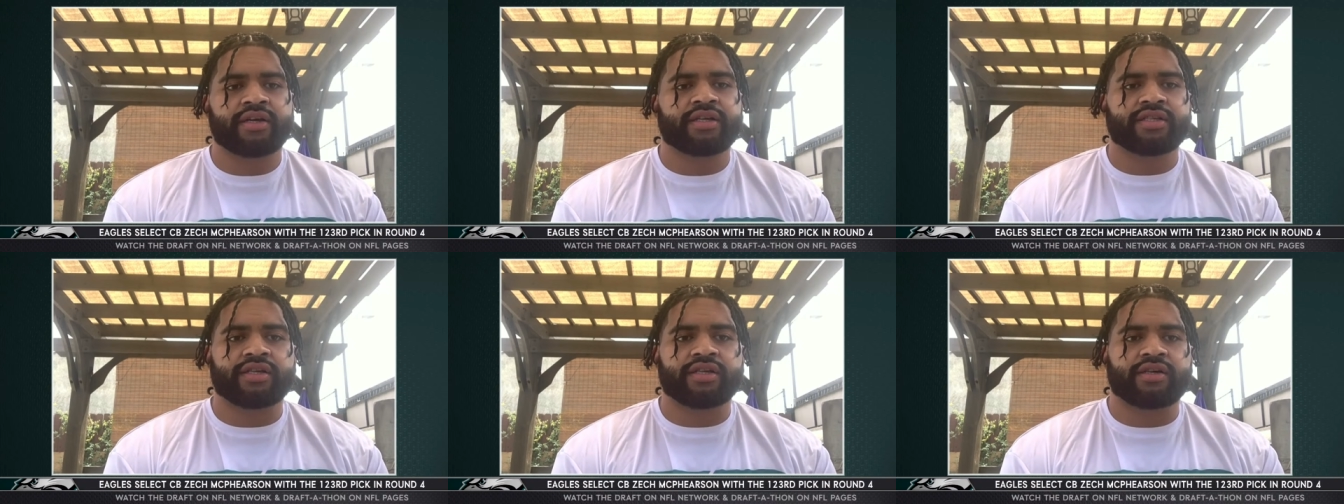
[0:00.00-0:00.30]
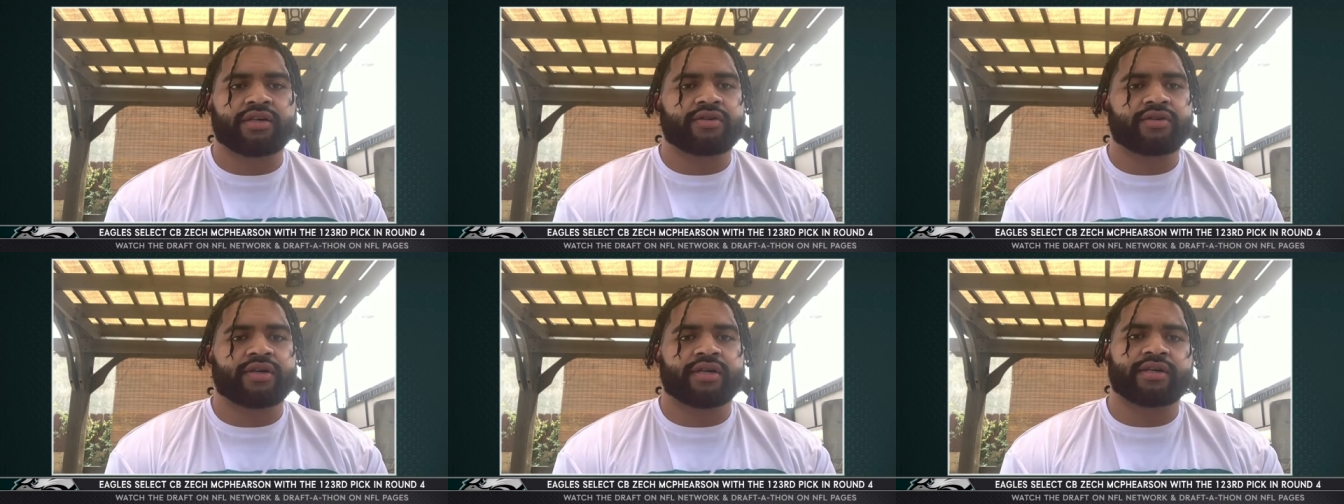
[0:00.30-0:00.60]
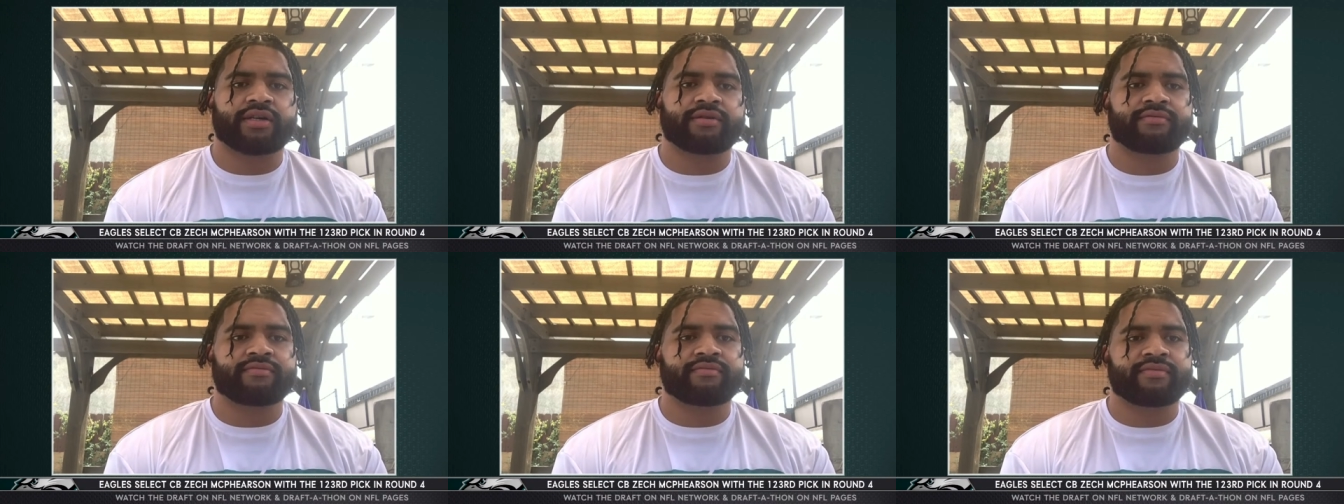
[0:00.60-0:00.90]
So
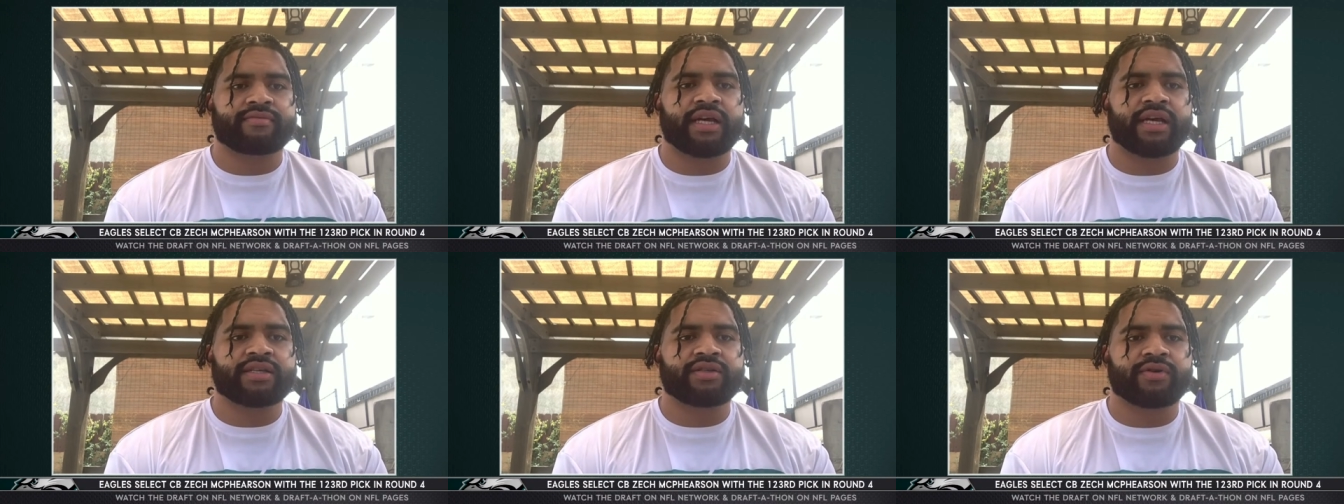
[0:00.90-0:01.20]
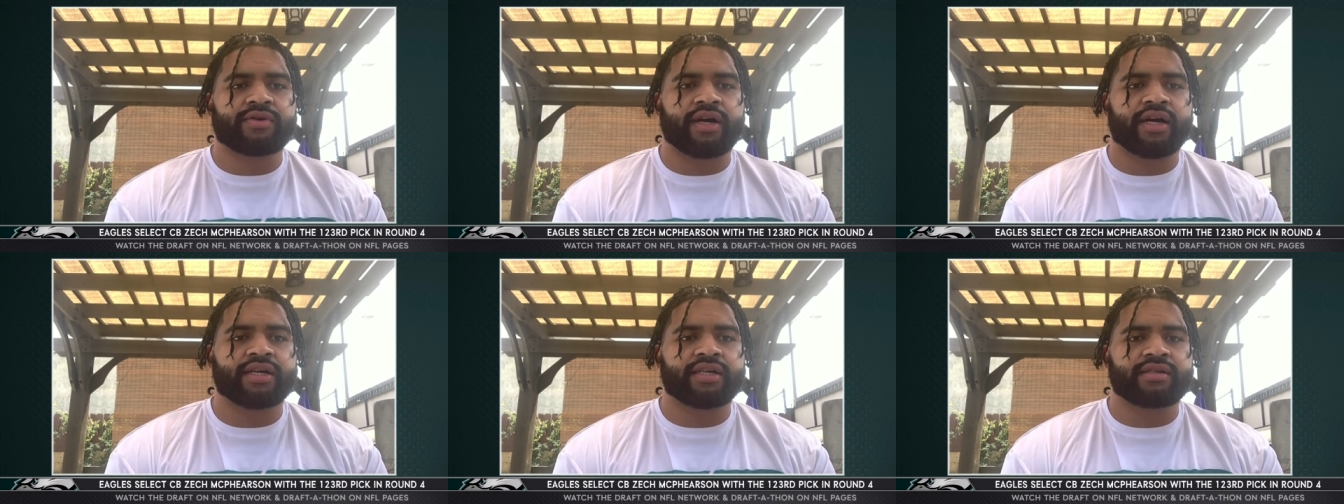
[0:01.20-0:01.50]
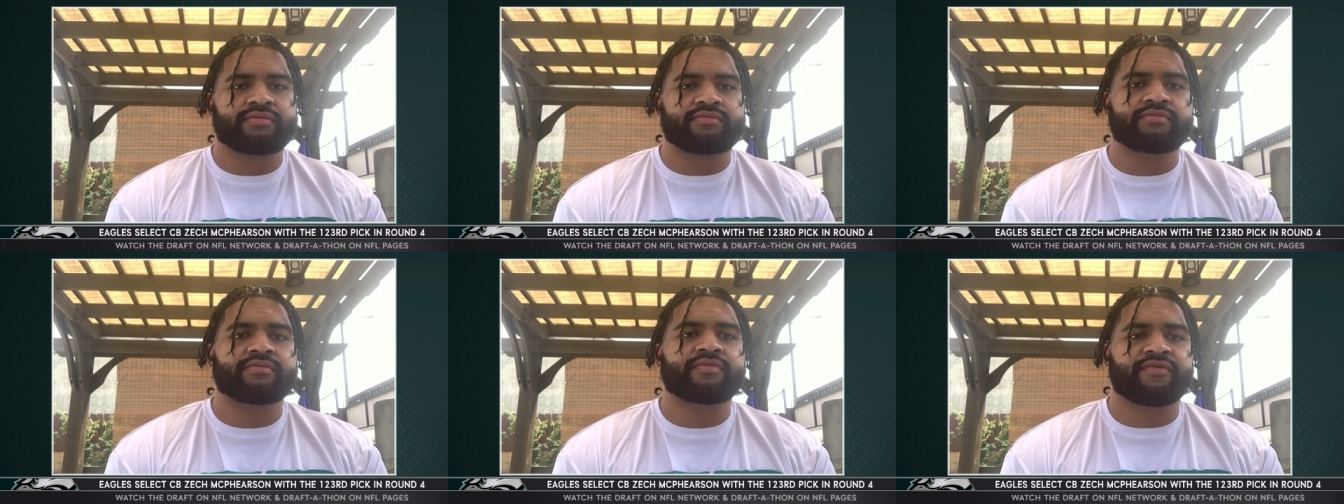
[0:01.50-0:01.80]
uh, that's where I
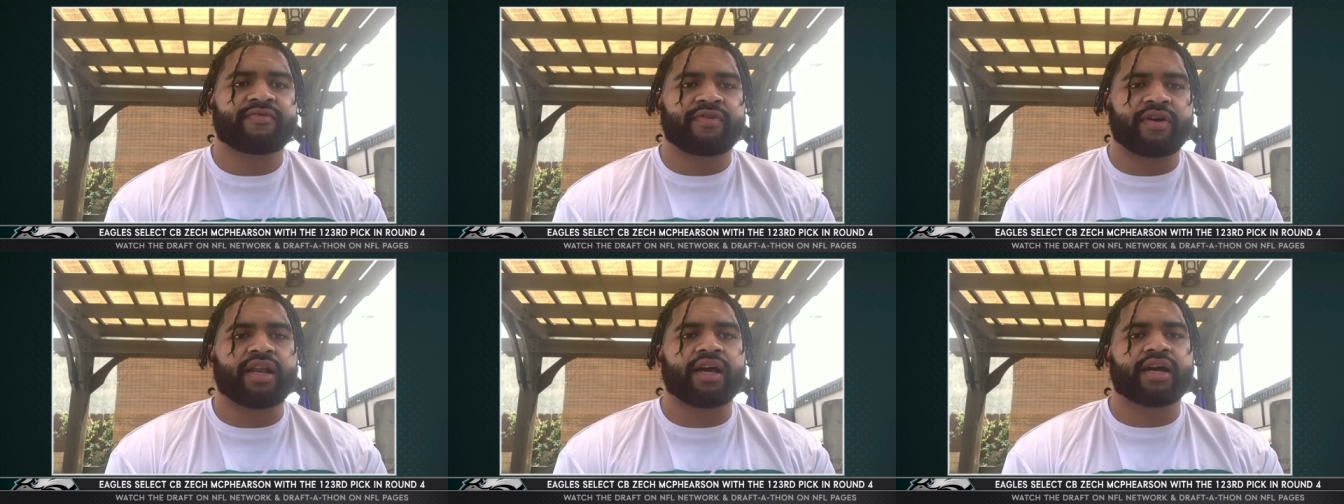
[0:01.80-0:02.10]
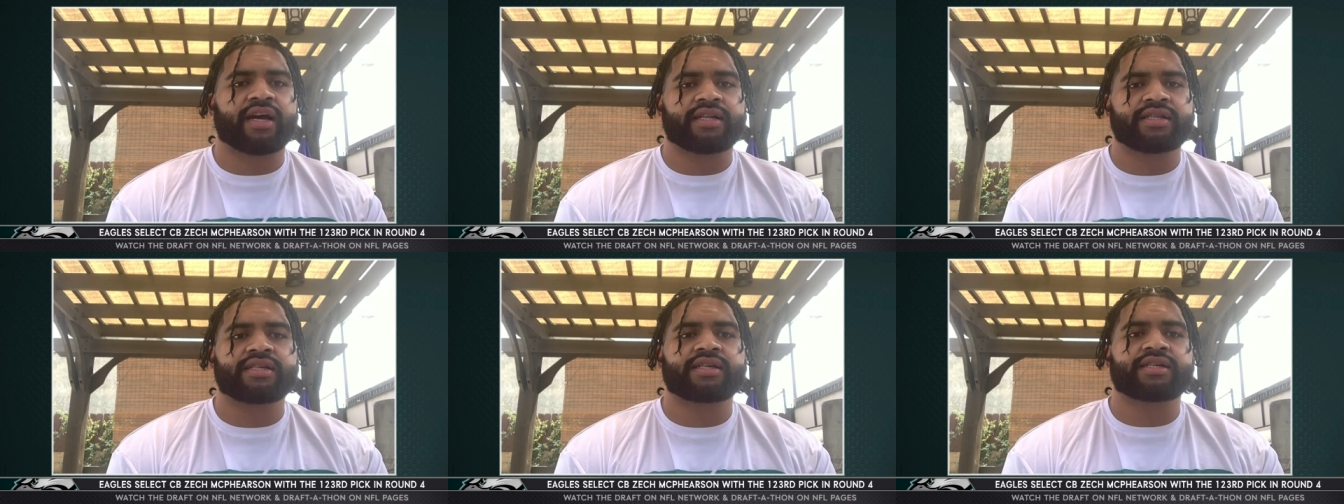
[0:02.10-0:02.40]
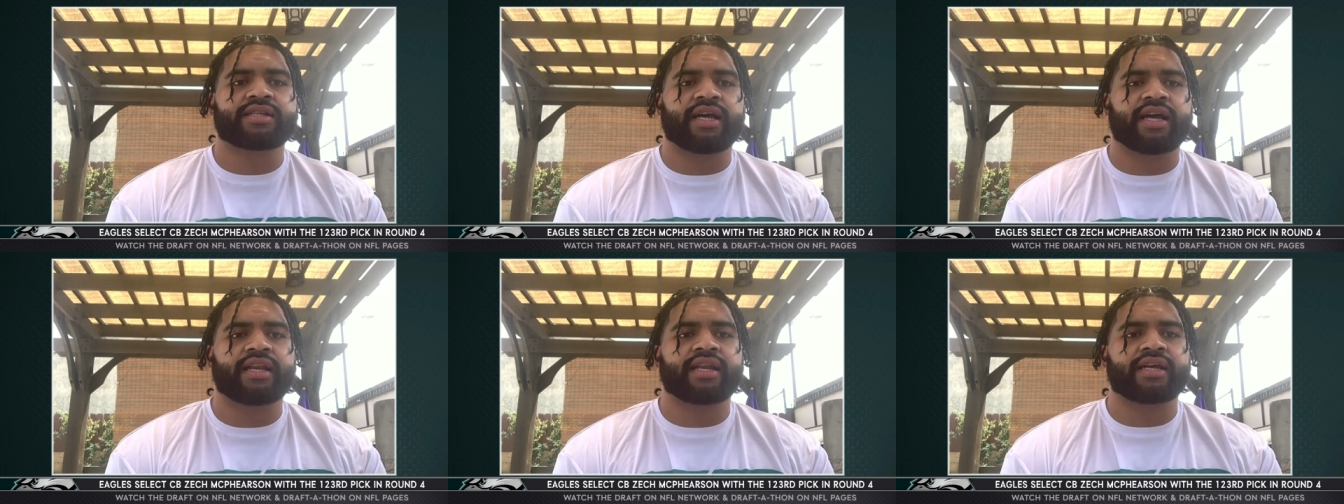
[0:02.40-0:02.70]
felt like I
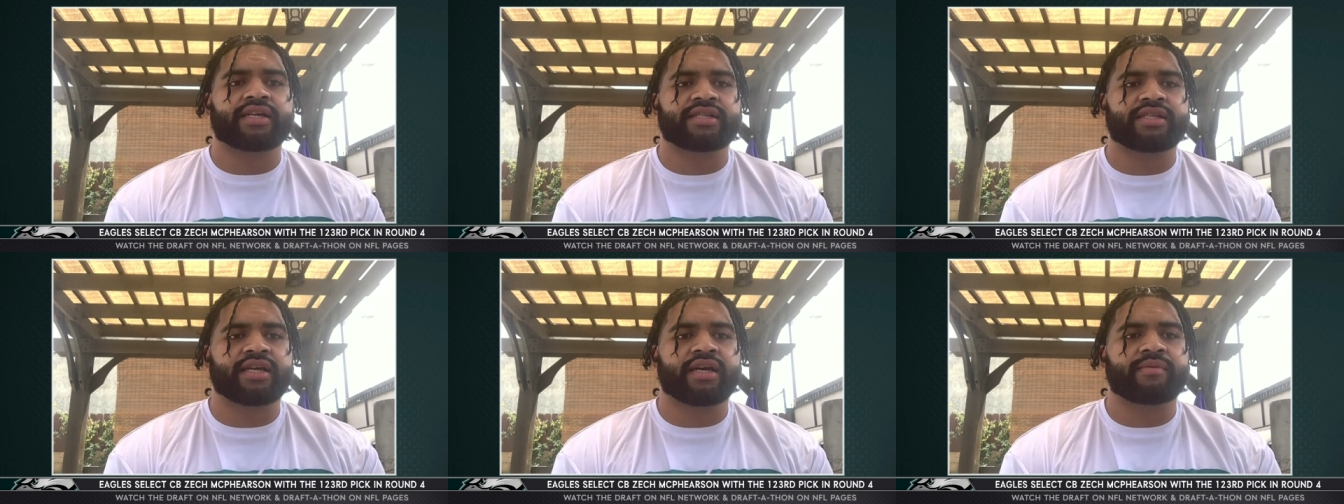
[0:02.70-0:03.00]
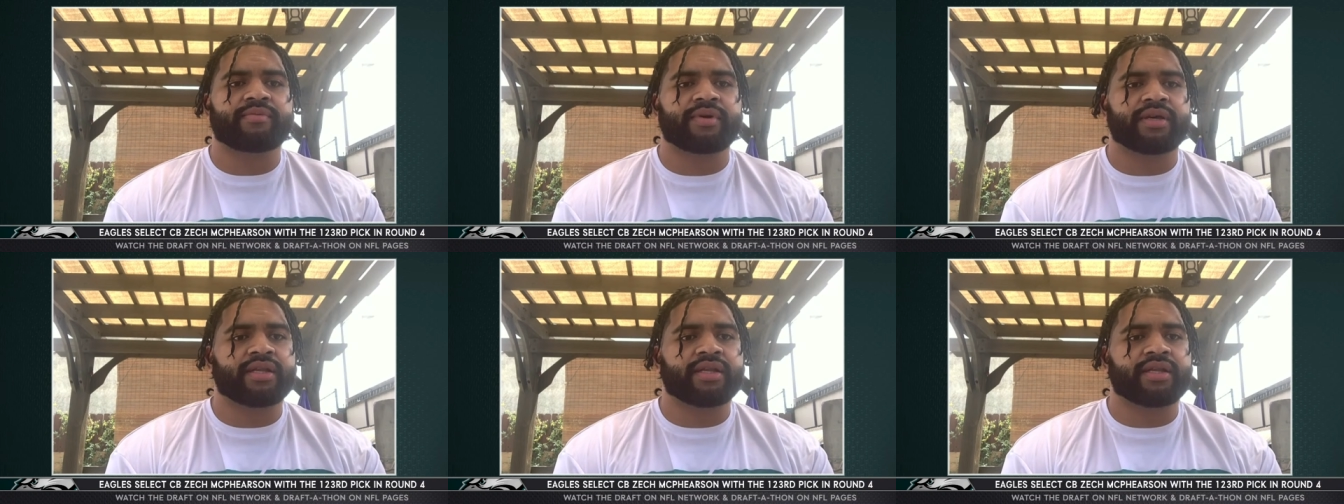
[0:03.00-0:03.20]
took that next step,